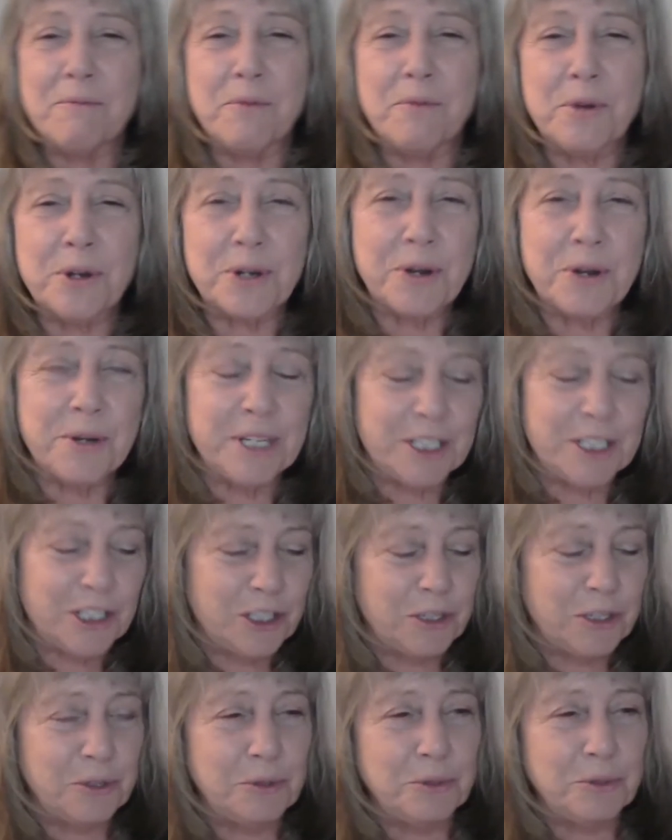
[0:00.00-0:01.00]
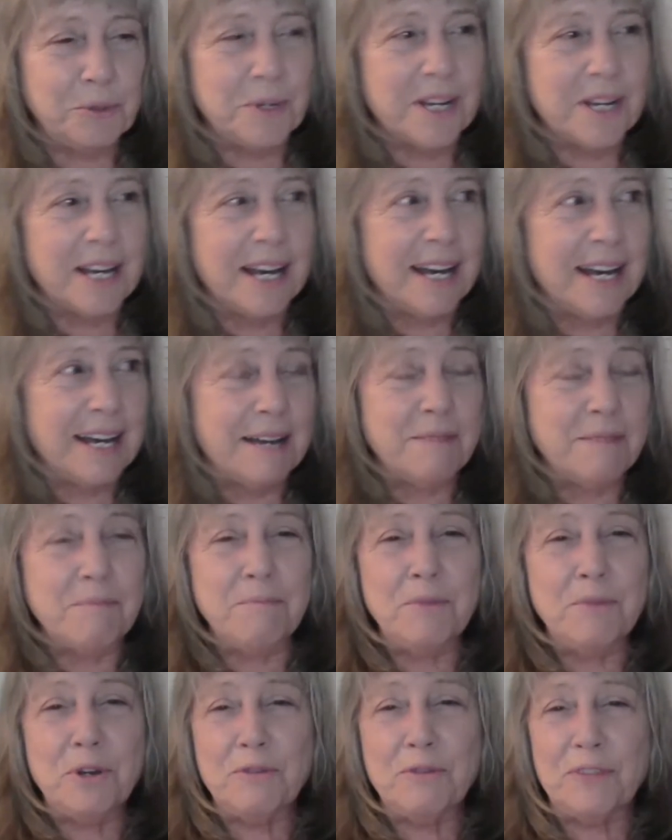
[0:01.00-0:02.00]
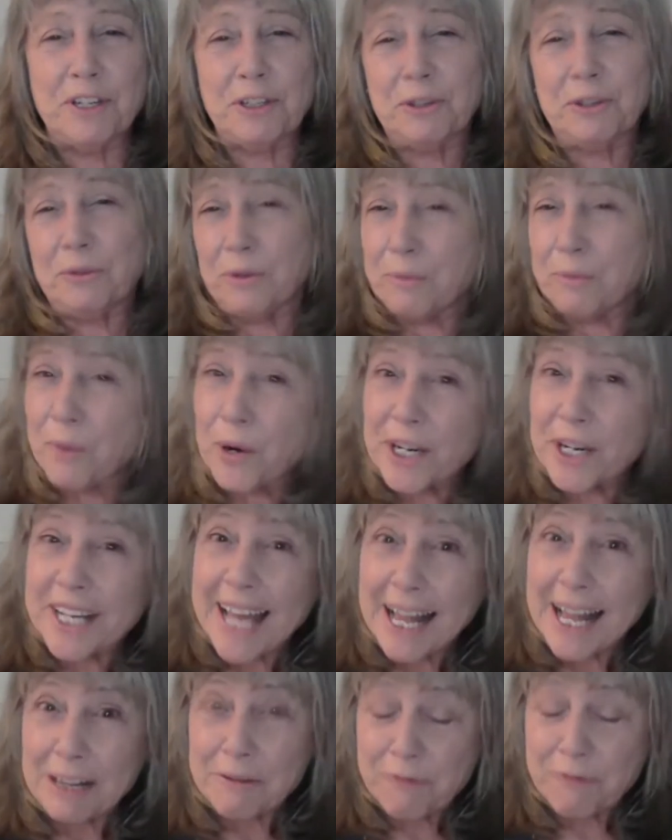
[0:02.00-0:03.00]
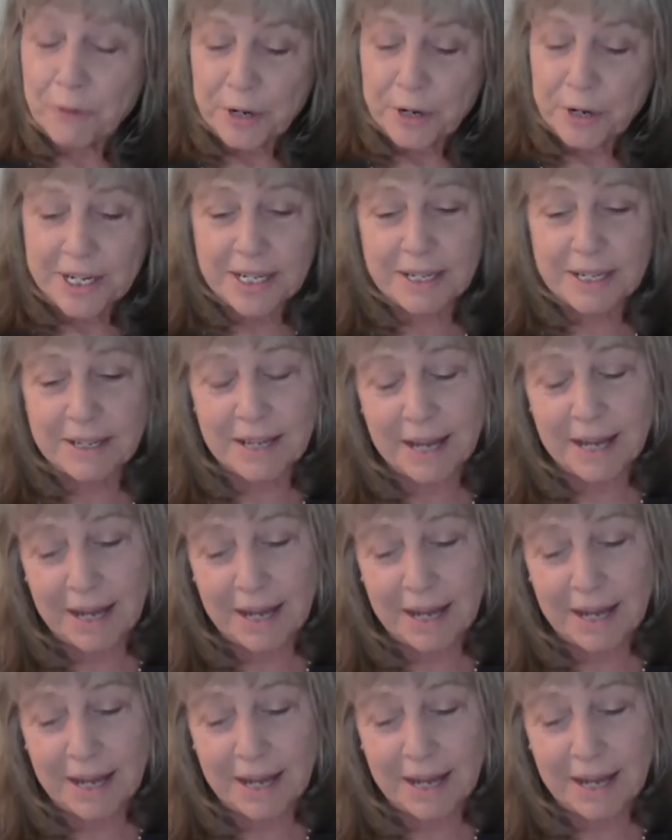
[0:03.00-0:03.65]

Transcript: going to move into a more California